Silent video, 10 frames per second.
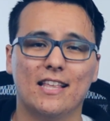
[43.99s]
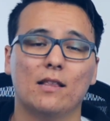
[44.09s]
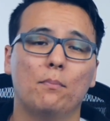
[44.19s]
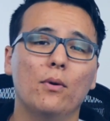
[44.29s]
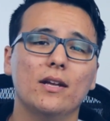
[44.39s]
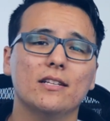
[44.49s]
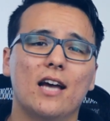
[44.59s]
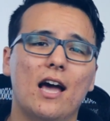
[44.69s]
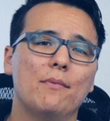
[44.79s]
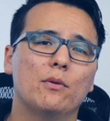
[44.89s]
that the point in
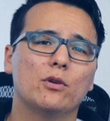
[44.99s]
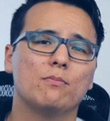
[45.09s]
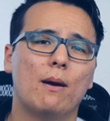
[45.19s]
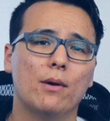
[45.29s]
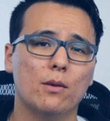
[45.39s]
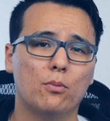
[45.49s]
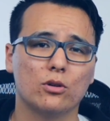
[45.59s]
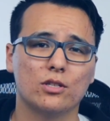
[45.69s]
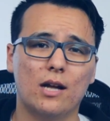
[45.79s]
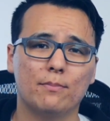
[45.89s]
time in which my
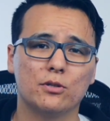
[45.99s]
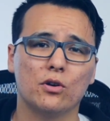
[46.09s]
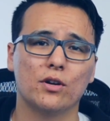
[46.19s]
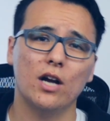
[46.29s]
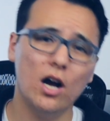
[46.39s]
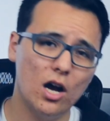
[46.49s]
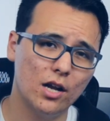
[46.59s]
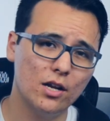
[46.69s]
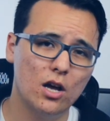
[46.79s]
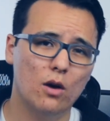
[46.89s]
motherboard stopped turning
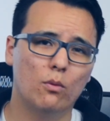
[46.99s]
on